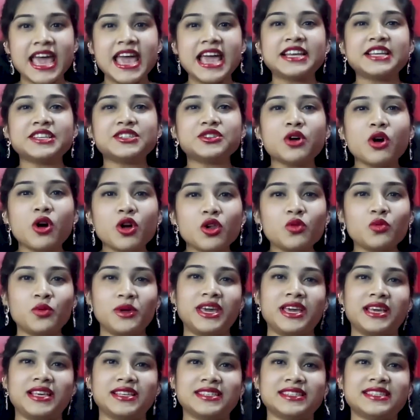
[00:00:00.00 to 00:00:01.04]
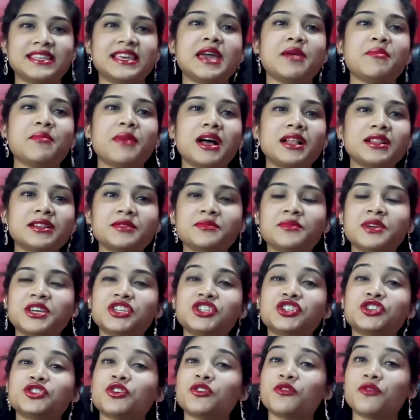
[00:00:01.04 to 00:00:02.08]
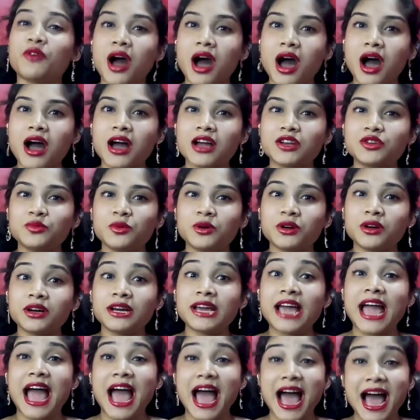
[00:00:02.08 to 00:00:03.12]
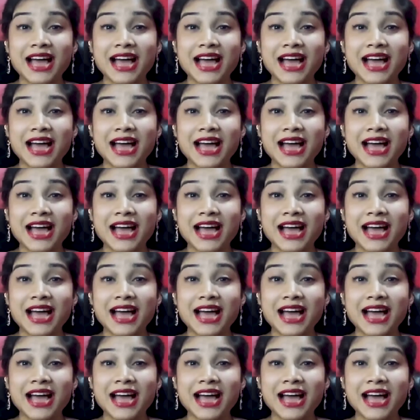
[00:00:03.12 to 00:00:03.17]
It is always the amalgamation of hard work